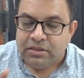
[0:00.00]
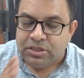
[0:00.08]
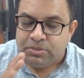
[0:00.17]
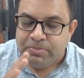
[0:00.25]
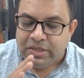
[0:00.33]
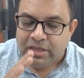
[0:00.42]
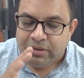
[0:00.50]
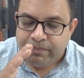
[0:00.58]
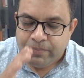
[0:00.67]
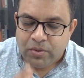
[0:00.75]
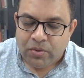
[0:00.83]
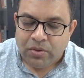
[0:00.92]
Speaking
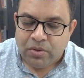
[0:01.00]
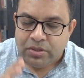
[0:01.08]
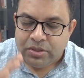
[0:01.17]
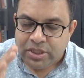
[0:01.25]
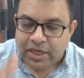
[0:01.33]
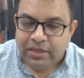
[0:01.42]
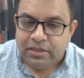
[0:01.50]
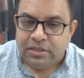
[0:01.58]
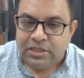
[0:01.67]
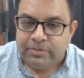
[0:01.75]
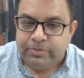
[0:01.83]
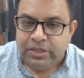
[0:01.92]
pure,
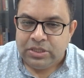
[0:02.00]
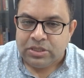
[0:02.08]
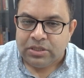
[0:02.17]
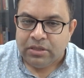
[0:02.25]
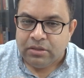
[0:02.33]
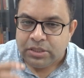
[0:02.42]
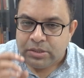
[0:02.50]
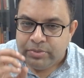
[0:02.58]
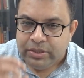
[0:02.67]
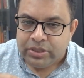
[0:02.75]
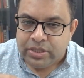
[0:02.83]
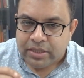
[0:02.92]
gentle speech,
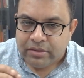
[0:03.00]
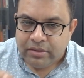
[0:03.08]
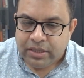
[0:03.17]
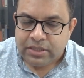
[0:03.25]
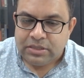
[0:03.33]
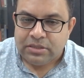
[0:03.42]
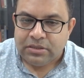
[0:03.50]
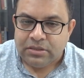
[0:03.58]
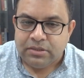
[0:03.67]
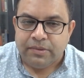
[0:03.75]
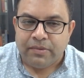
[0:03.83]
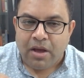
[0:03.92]
speech that creates
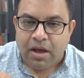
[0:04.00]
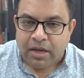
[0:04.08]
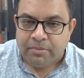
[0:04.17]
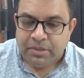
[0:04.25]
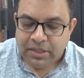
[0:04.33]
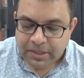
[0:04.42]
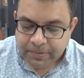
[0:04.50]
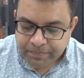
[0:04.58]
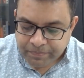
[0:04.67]
harmony.